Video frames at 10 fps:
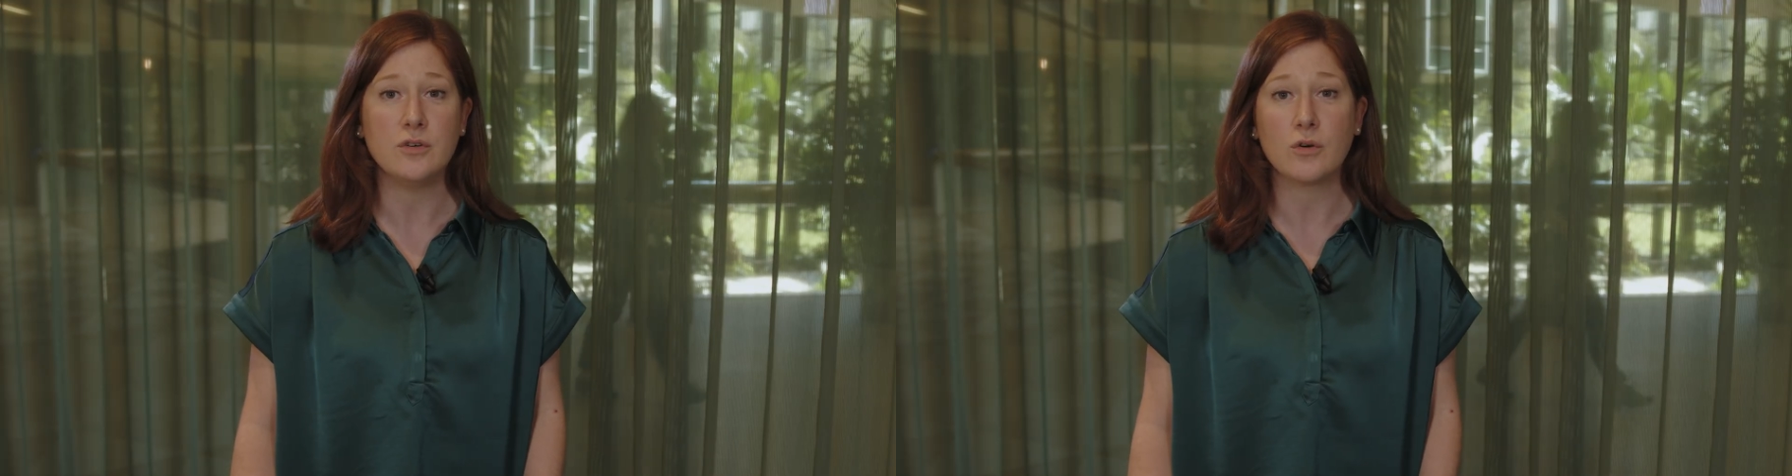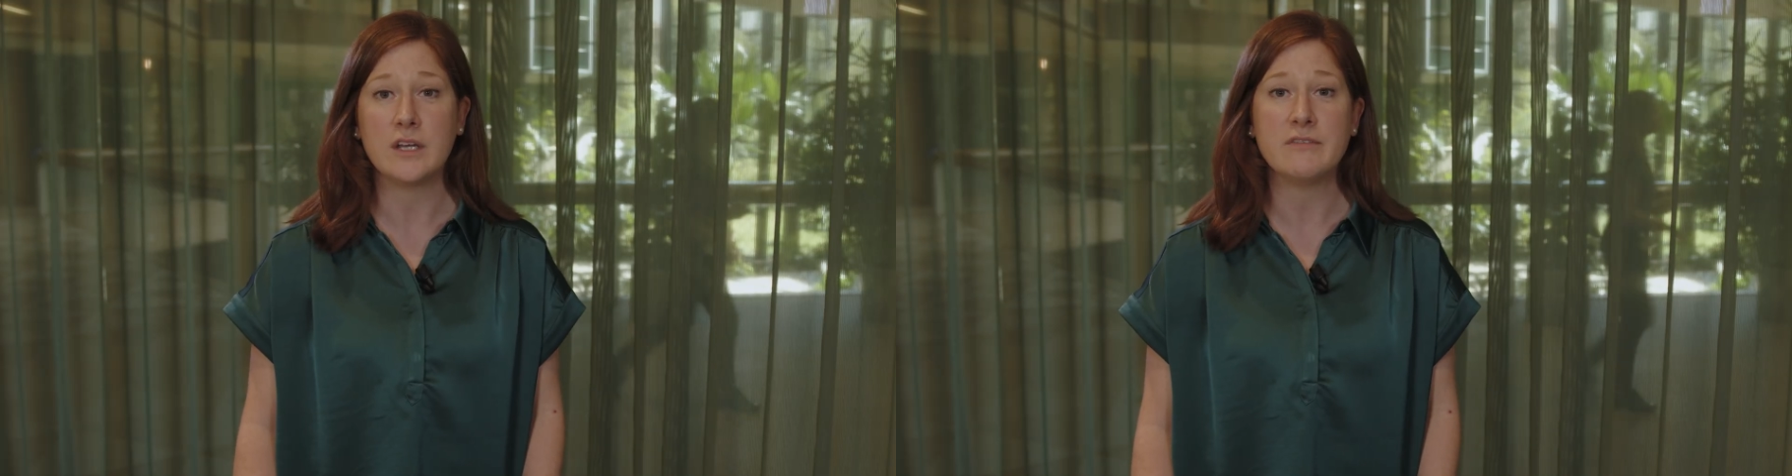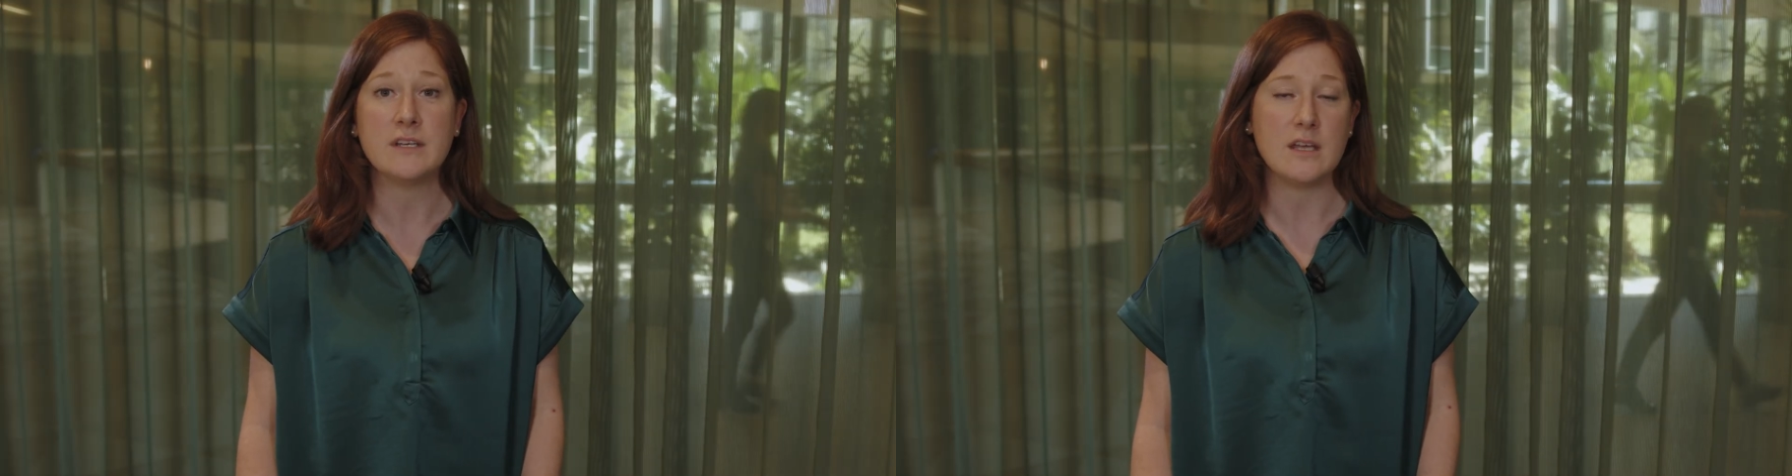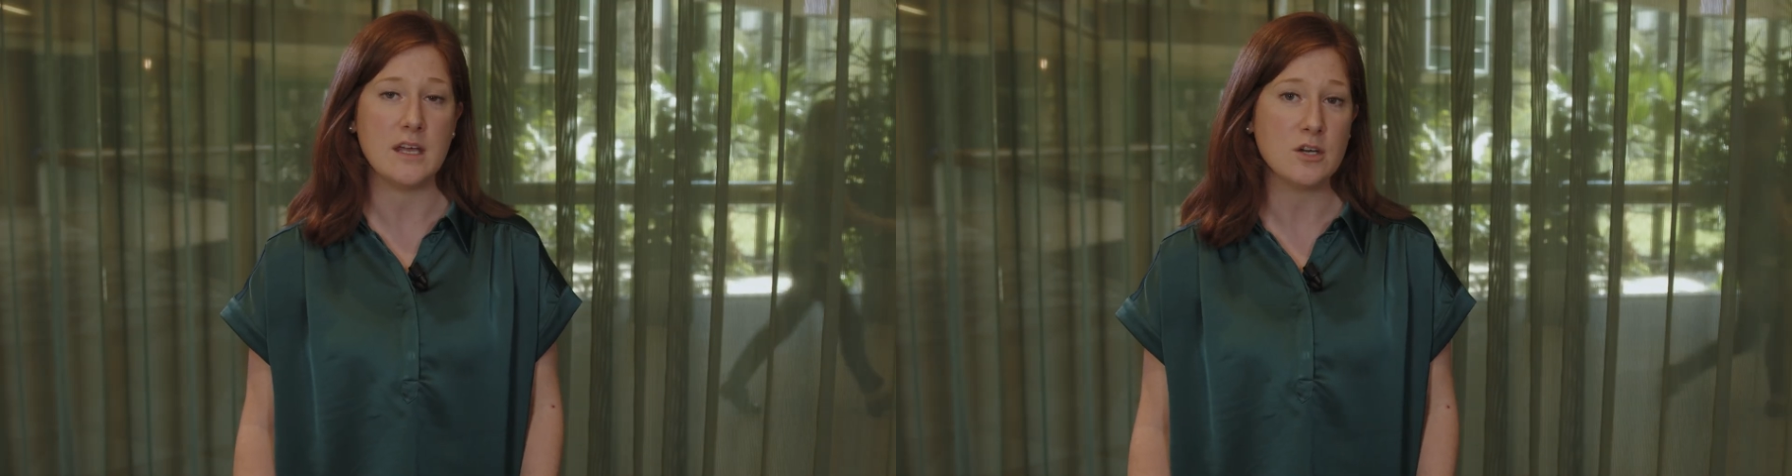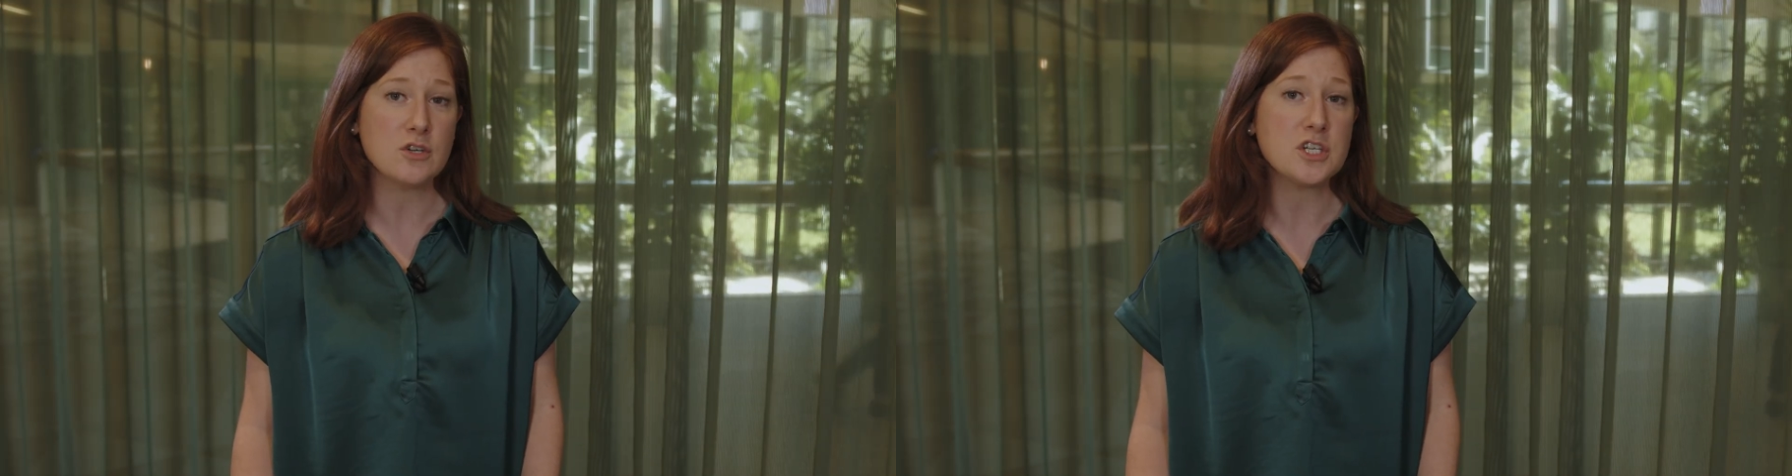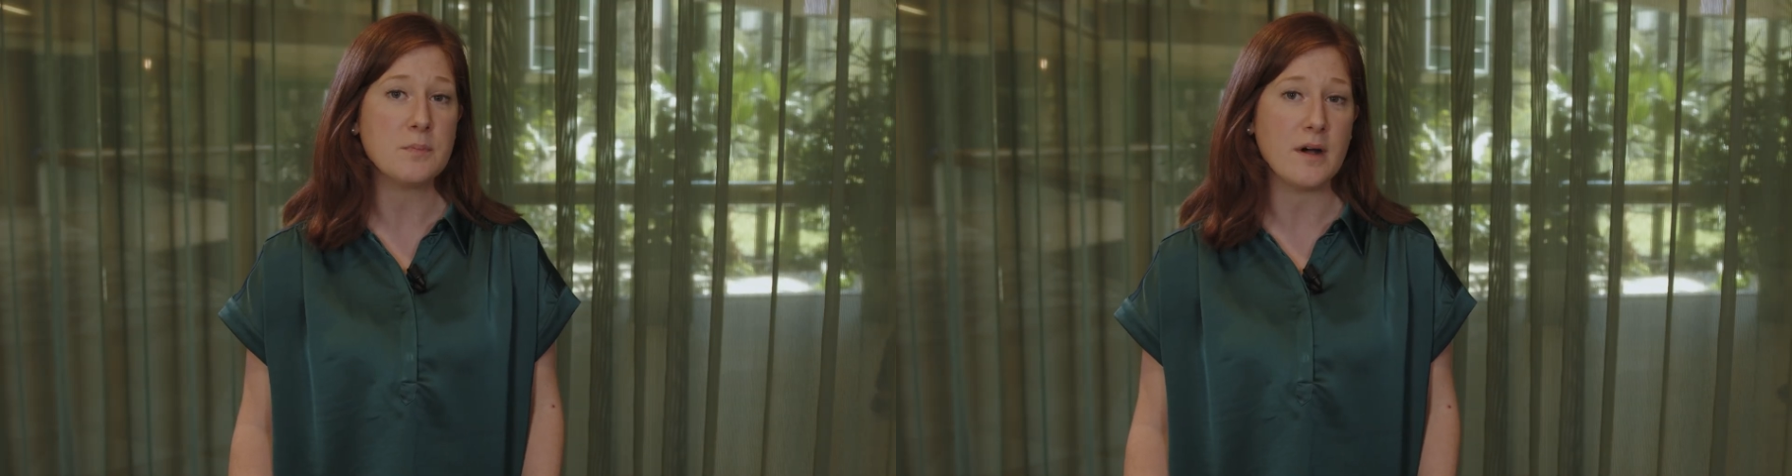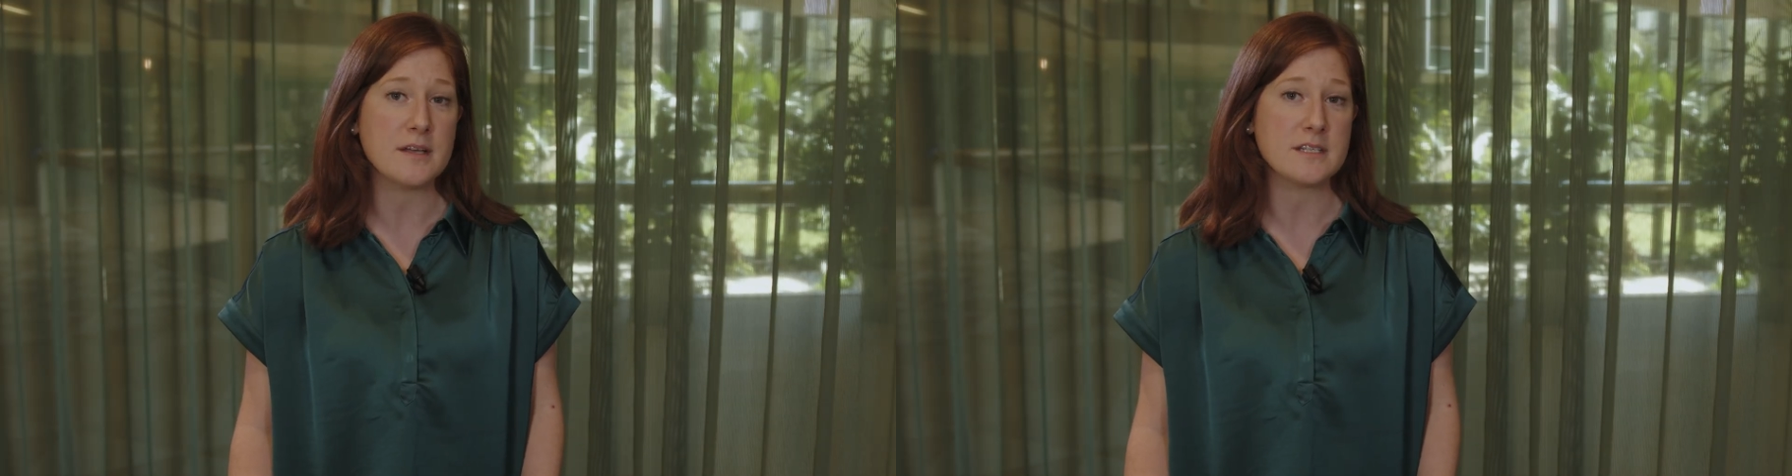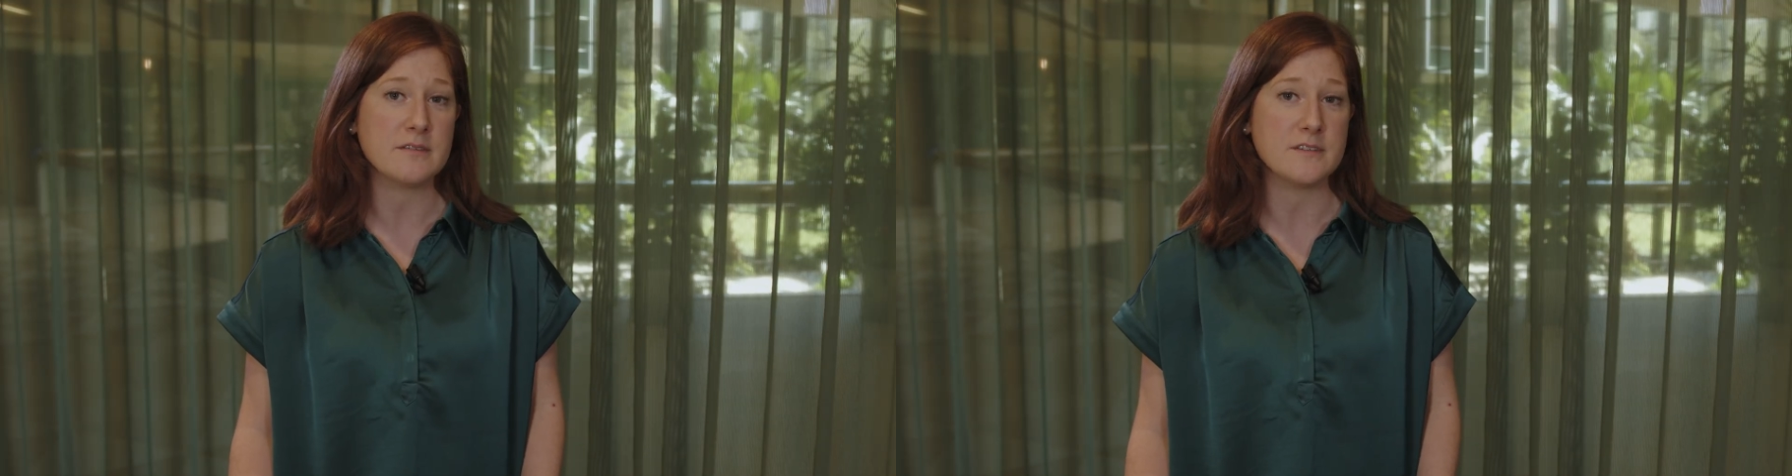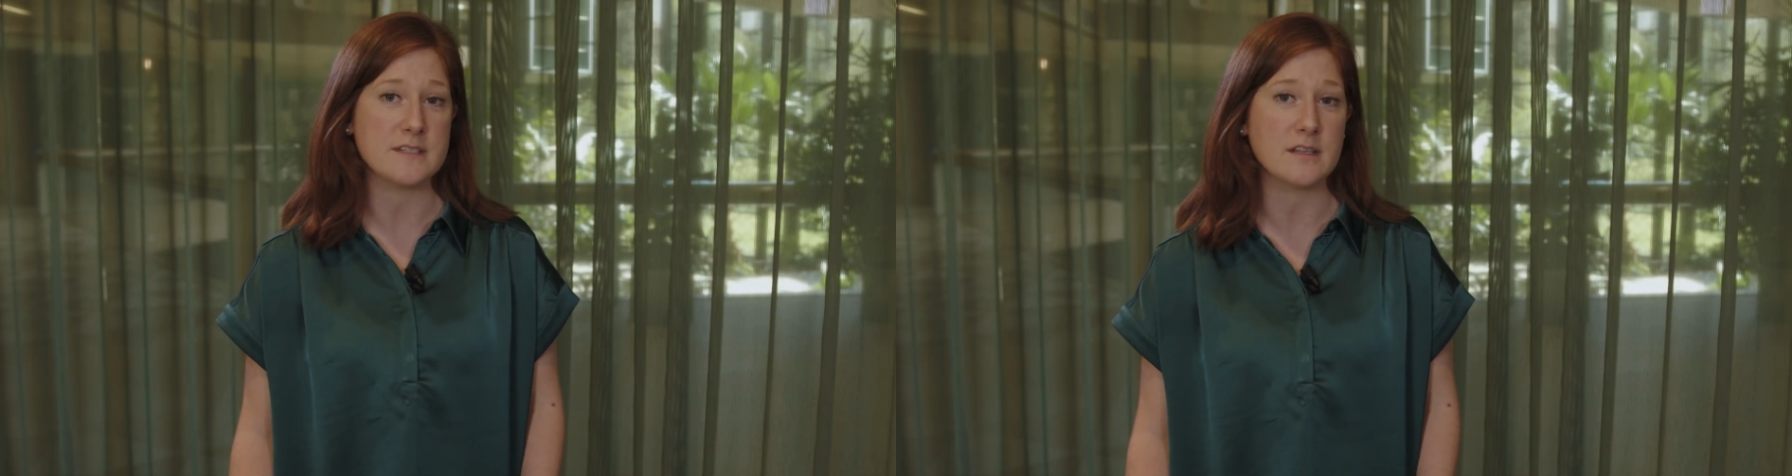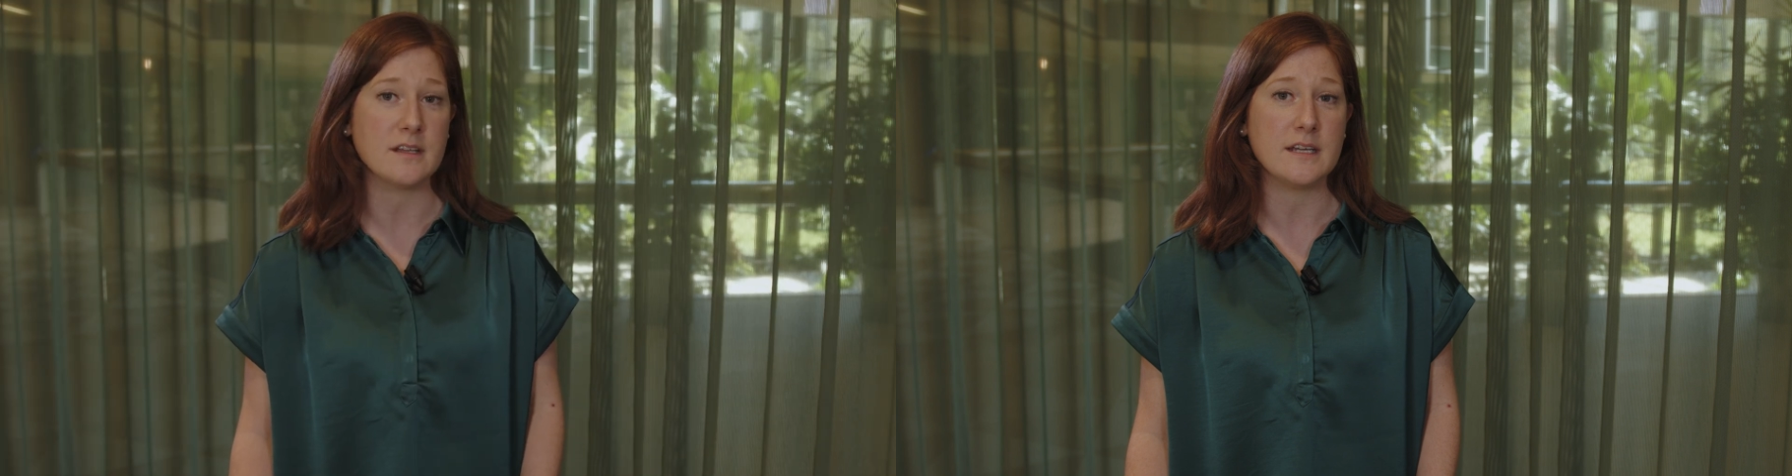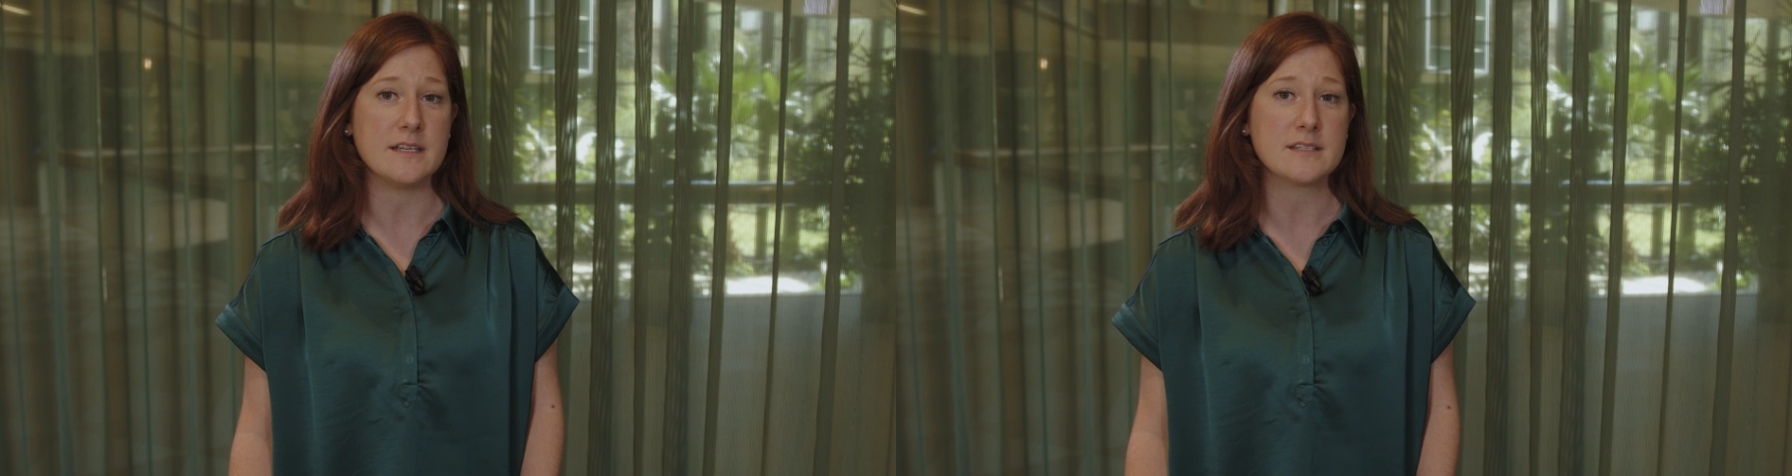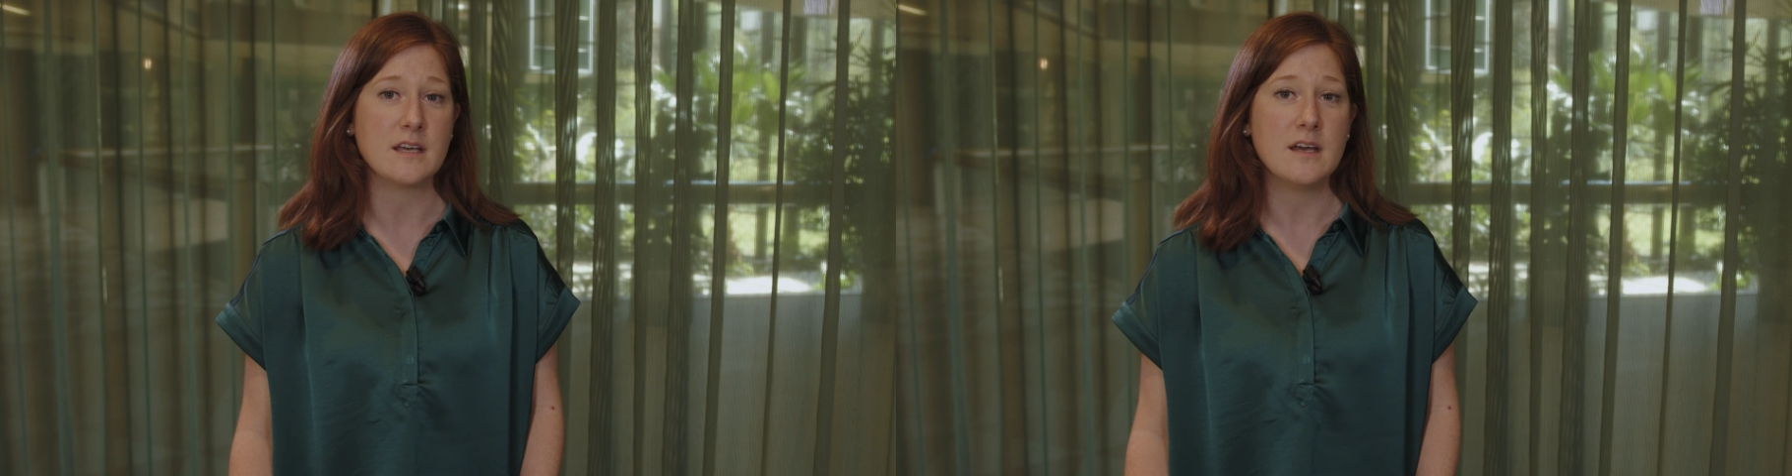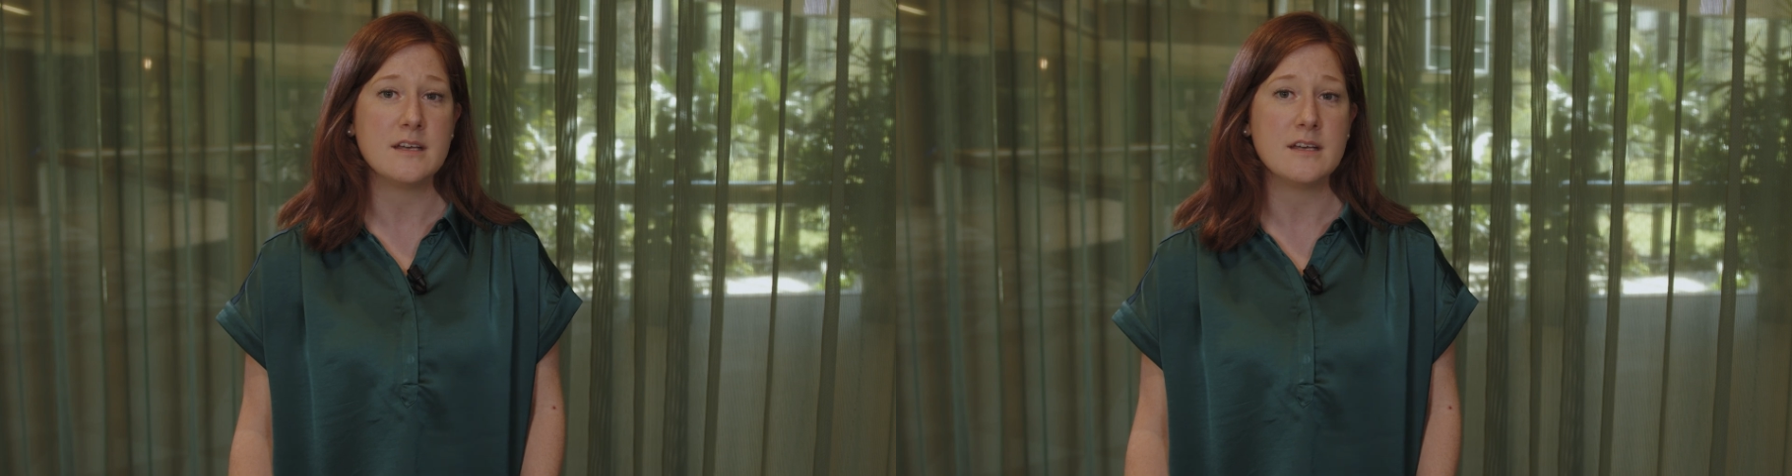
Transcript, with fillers: or even energy positive facilities,